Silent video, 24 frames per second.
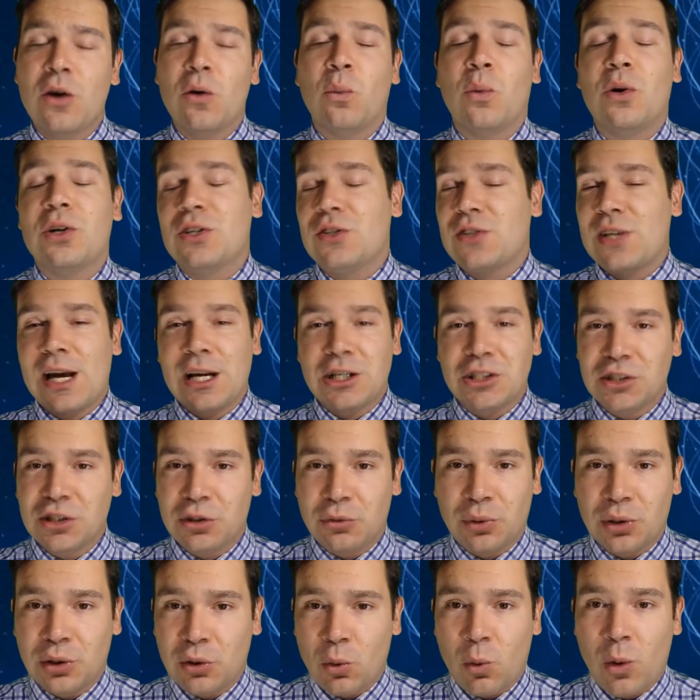which is actually a
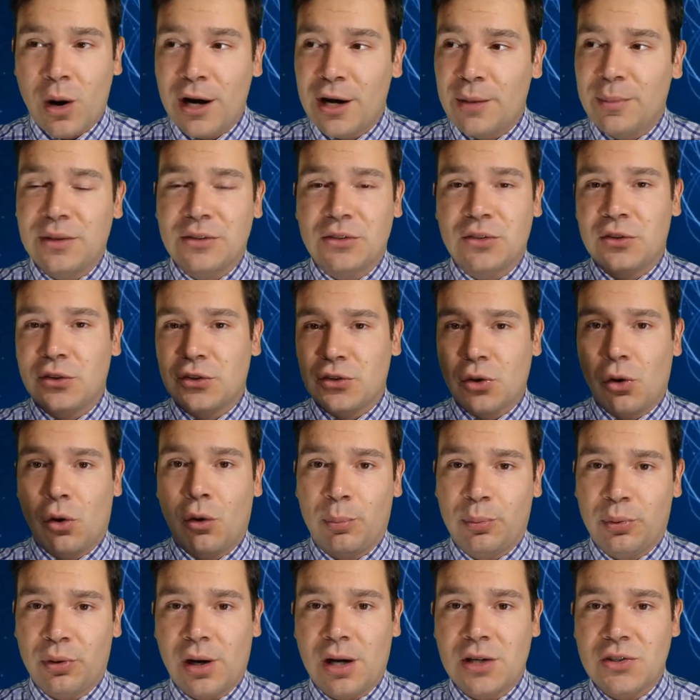requirement to this whole
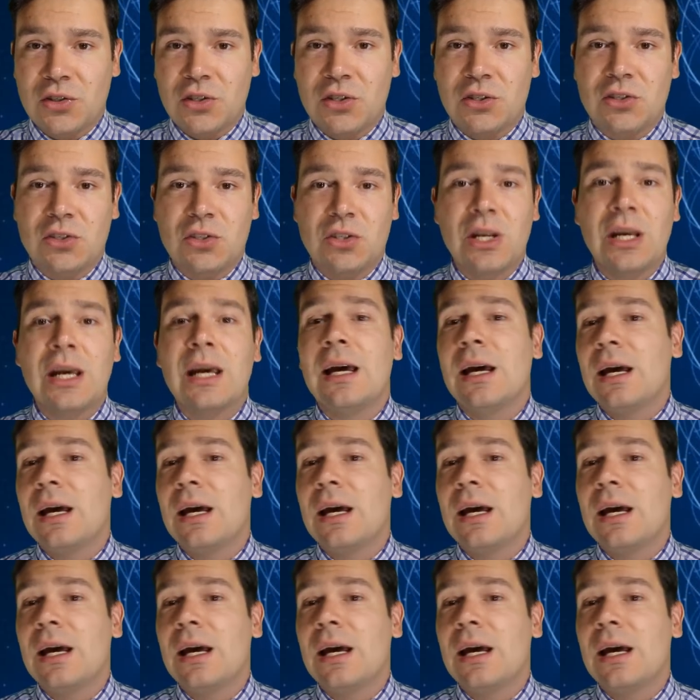process